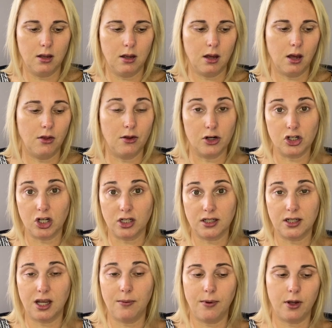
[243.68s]
other
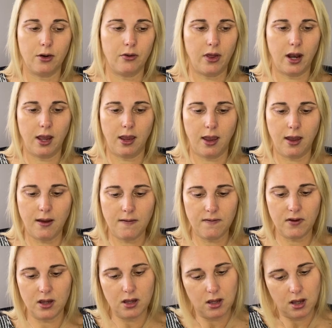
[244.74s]
Chantecaille powder that I have.
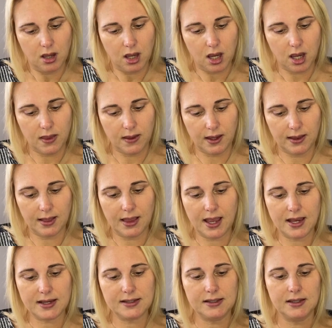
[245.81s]
And then
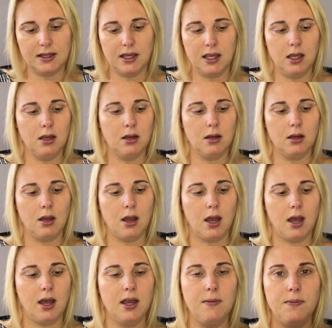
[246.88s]
lastly,
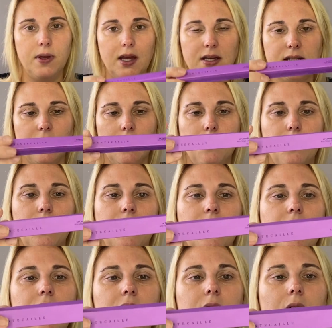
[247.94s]
I picked up
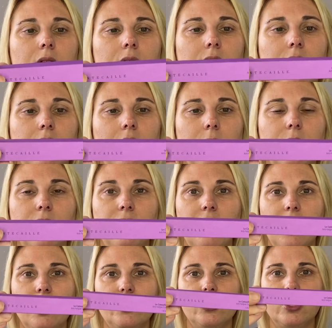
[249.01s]
the La
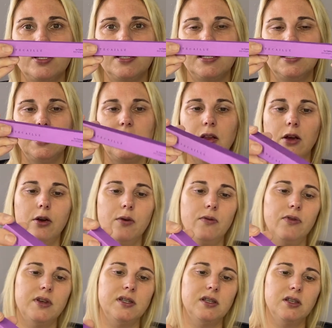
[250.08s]
Camouflage Stylo.
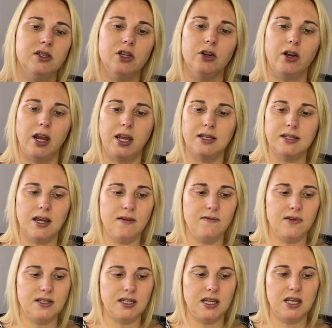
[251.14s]
This is their
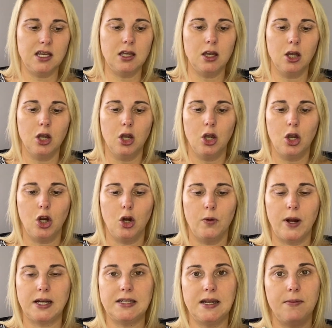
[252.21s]
anti-fatigue
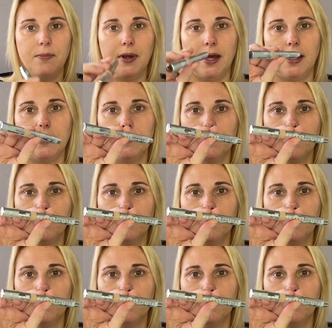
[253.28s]
correcting pen.